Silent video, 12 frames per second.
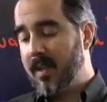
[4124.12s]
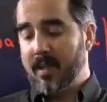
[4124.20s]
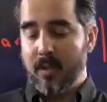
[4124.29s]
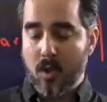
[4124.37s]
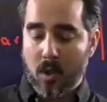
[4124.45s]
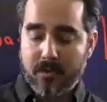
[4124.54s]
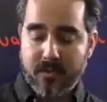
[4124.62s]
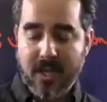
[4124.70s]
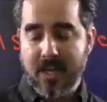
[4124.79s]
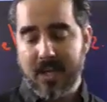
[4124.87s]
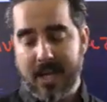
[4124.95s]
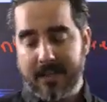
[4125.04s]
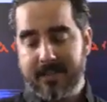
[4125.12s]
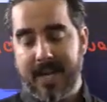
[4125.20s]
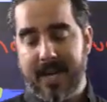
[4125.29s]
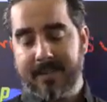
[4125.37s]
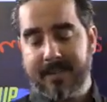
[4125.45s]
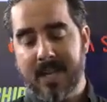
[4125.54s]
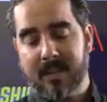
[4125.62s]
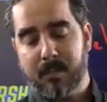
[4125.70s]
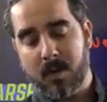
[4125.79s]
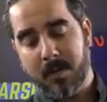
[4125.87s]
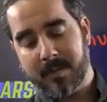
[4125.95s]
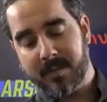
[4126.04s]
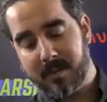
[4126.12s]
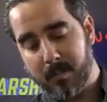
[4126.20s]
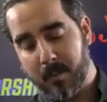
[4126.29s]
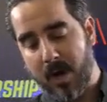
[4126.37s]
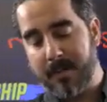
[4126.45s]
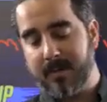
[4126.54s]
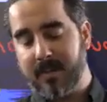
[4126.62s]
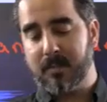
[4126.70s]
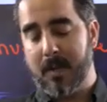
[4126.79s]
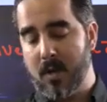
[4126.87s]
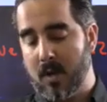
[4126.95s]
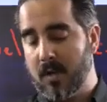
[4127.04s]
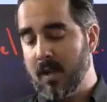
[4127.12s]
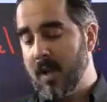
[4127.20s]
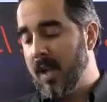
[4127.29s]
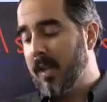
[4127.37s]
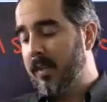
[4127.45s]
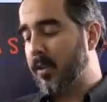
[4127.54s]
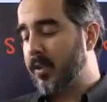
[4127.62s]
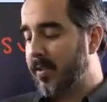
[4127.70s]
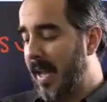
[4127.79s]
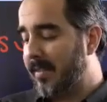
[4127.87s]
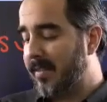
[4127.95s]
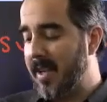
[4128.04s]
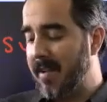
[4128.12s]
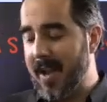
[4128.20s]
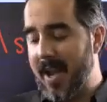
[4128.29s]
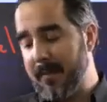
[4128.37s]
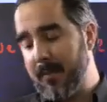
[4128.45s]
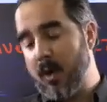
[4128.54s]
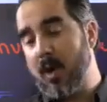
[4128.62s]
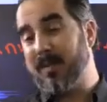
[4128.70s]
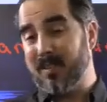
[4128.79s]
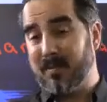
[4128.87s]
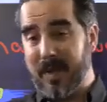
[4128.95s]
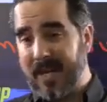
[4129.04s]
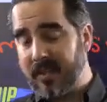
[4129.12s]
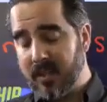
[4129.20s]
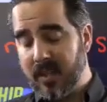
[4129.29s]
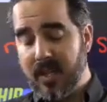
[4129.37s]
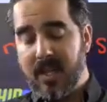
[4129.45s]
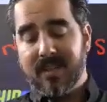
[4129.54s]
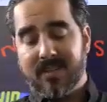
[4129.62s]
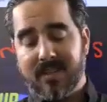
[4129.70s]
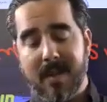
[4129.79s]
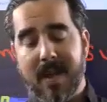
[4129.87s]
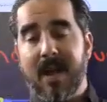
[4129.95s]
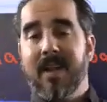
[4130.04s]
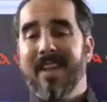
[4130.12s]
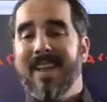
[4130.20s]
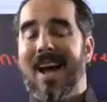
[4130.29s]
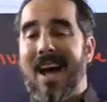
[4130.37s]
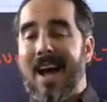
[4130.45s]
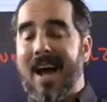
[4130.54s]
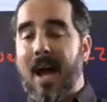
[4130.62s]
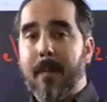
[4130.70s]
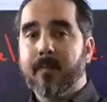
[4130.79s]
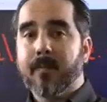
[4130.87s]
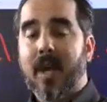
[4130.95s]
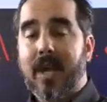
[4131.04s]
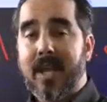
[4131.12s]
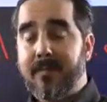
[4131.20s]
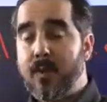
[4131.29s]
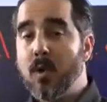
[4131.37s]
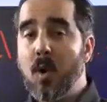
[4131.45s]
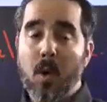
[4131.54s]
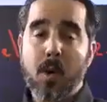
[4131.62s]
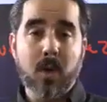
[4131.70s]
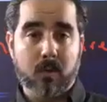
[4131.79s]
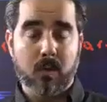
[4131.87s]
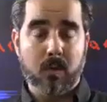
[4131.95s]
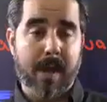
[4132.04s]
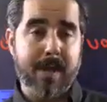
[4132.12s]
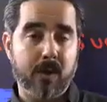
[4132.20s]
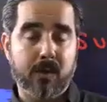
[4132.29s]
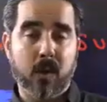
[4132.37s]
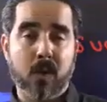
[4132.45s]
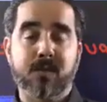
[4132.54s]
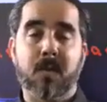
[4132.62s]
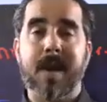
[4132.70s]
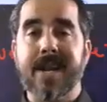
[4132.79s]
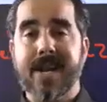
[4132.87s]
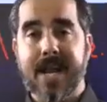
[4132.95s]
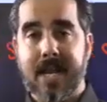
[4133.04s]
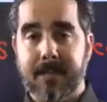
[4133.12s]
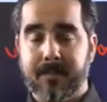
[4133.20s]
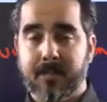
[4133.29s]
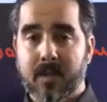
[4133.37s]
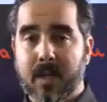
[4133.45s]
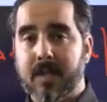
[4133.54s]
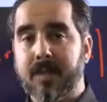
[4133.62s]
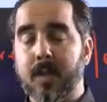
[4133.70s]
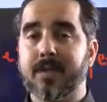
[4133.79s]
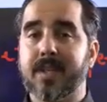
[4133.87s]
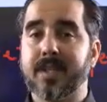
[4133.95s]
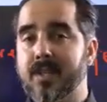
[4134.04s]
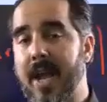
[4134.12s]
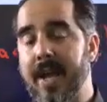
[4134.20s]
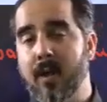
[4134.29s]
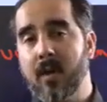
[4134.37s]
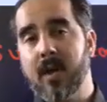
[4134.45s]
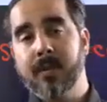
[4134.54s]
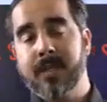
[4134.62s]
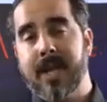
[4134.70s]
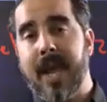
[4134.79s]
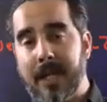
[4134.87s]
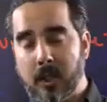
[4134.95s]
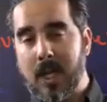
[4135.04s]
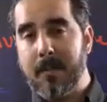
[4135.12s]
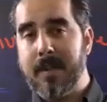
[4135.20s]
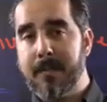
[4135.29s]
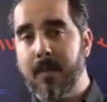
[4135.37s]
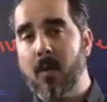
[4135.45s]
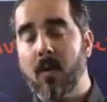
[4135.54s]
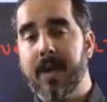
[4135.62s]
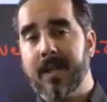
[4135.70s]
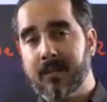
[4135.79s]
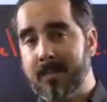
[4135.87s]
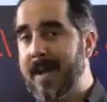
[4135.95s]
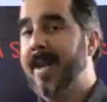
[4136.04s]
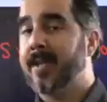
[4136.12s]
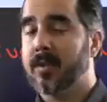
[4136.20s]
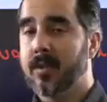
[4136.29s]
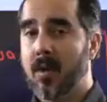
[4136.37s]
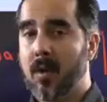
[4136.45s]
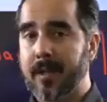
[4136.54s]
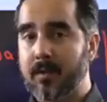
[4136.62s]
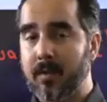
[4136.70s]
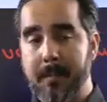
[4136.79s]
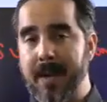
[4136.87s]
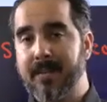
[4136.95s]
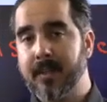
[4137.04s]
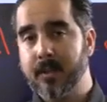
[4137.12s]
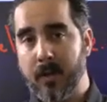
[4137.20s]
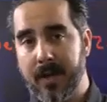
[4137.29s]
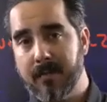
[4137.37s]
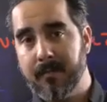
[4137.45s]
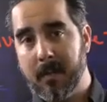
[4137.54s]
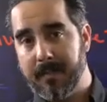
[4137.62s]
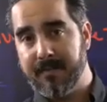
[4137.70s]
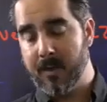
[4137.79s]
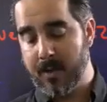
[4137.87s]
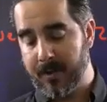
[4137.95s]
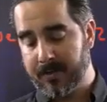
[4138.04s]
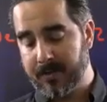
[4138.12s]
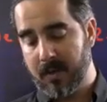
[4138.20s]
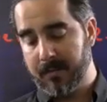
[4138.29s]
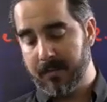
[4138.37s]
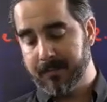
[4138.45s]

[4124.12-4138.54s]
no sé inglés. ¿Sería que tenías programas en español? So she's asking if I have programs in Spanish. Silvia, if you go to YouTube and you search for my name, there is a channel in which I educate people in Spanish. Okay, some basic training from a few years ago.